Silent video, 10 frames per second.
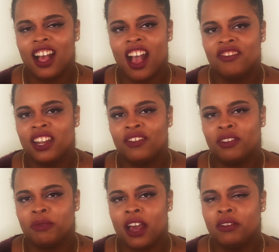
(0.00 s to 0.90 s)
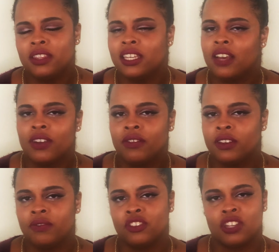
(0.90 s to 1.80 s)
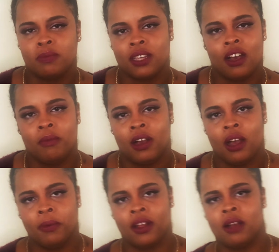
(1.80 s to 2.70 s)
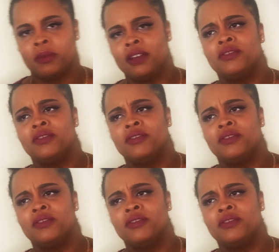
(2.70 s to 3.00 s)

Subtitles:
I don't think I've ever even shopped at Abercrombie.